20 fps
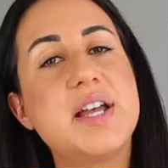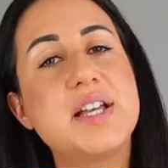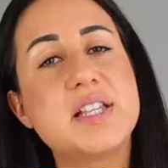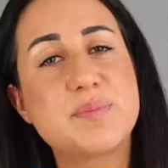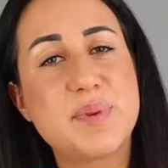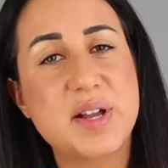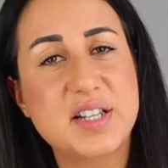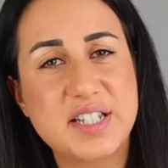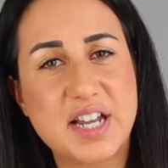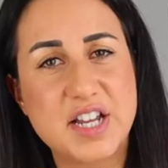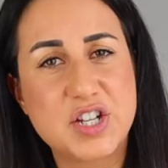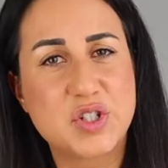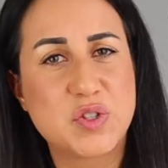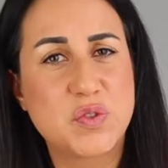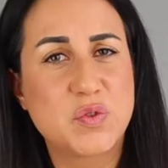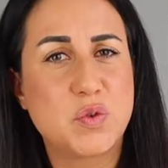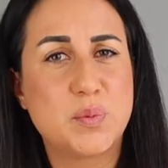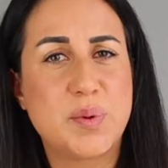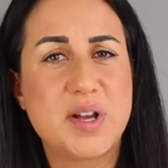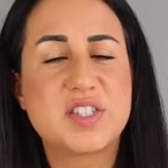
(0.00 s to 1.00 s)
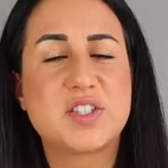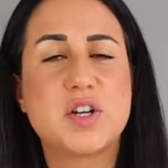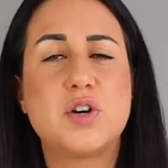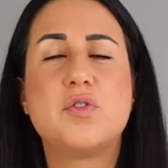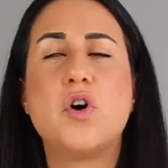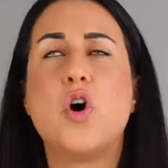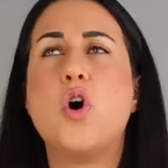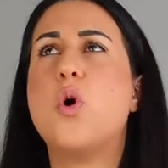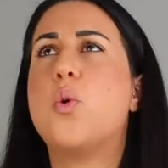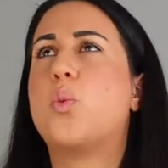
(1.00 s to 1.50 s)
expectations for
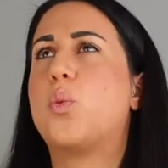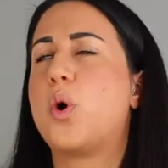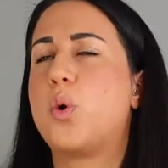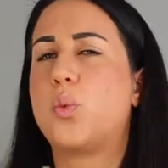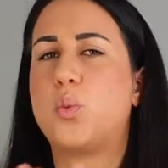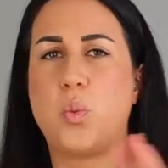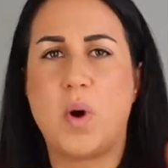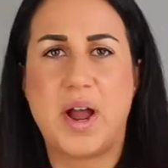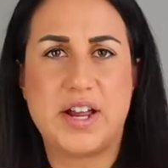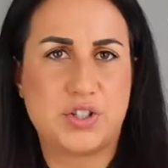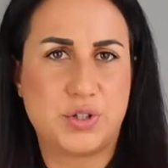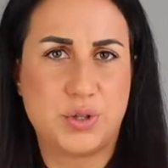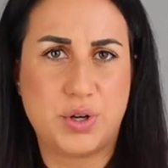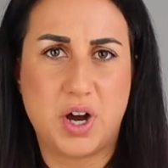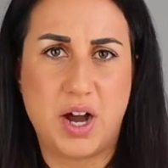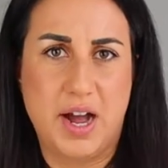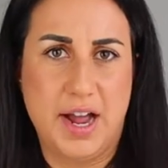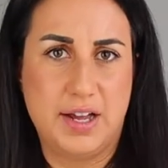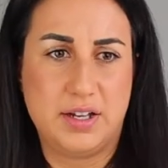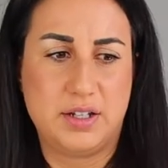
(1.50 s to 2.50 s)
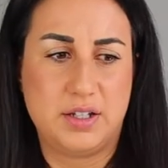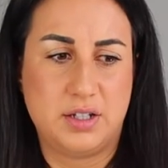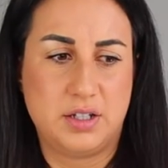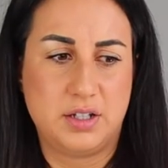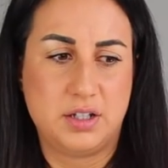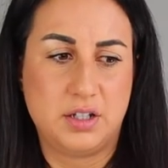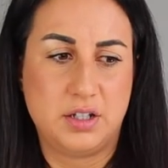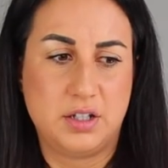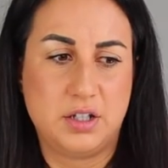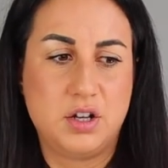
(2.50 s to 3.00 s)
myself were way too high.
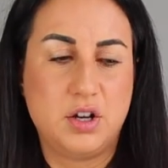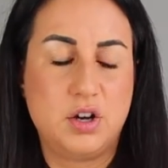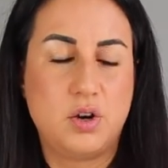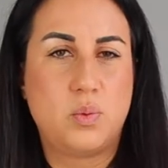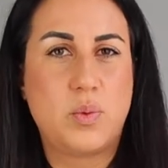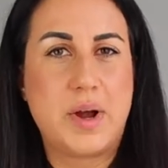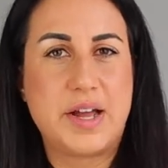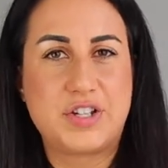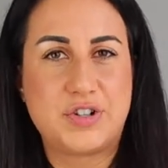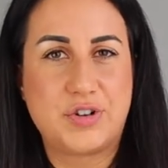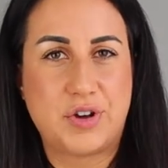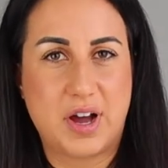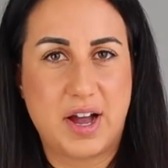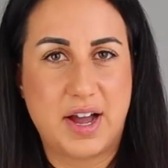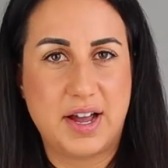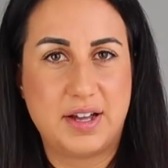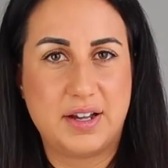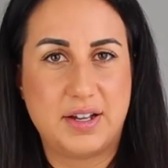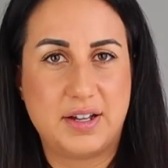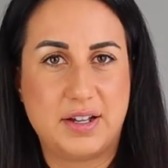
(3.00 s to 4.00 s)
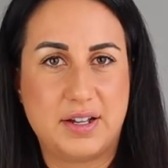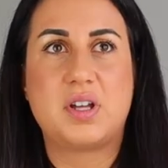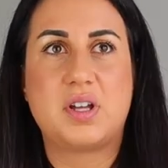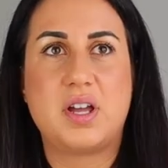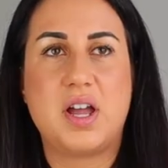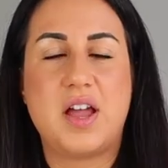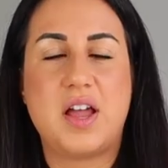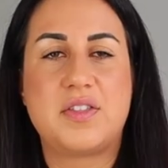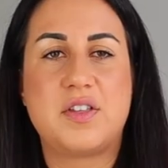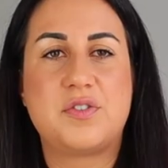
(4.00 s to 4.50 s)
Way too high.
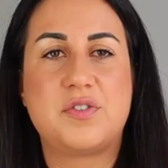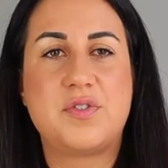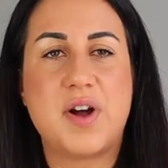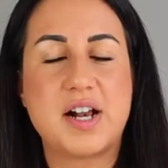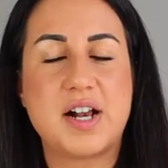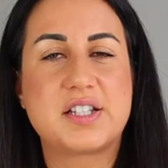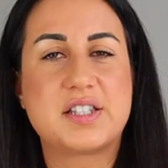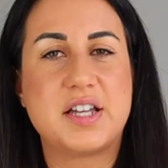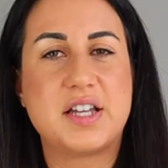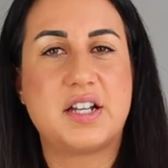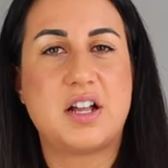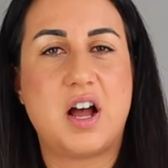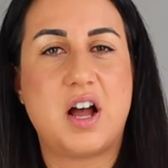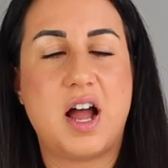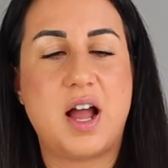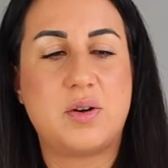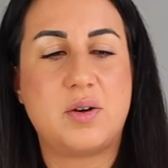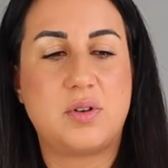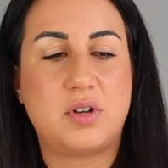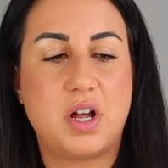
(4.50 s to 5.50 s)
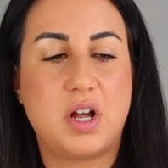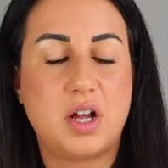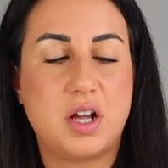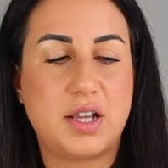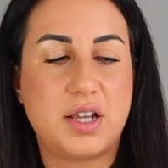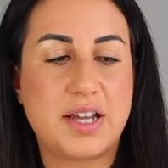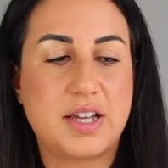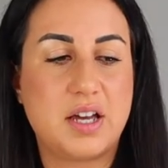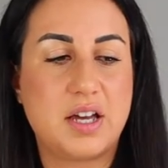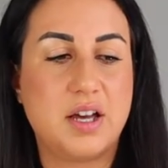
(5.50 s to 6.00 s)
And the fact that I,
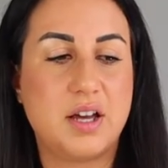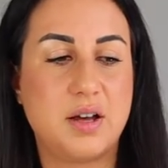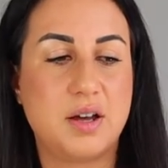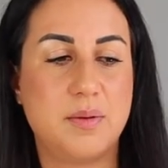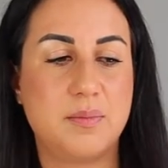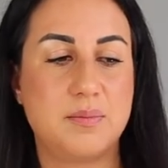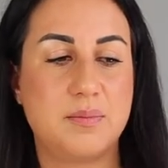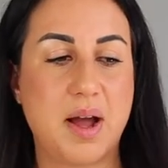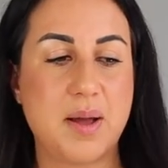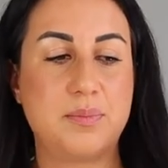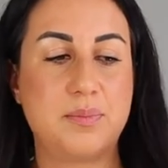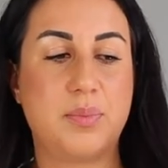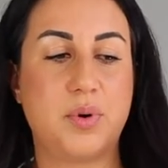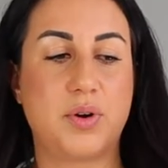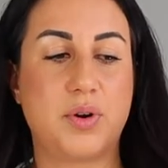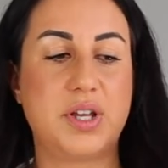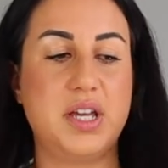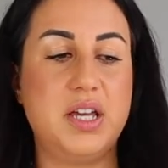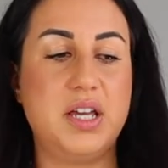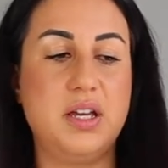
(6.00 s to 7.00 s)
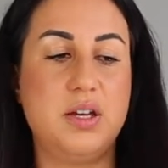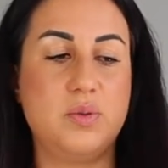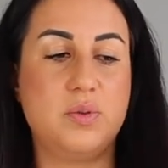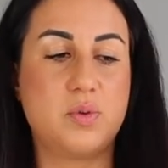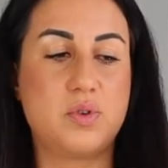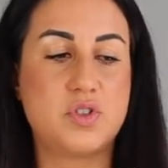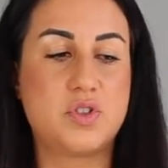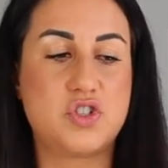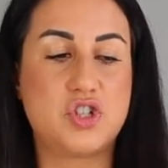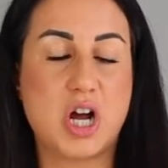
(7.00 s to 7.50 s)
like, my body
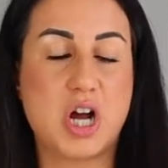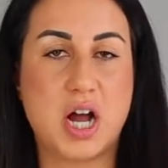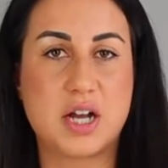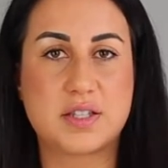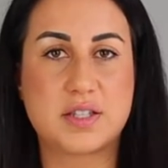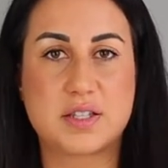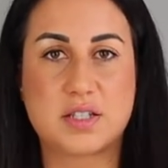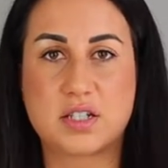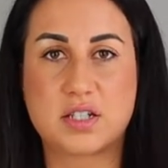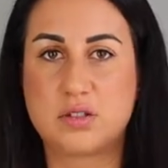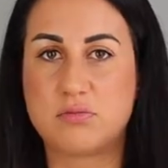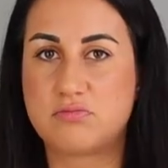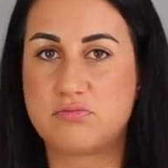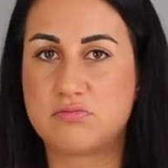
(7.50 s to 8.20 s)
was just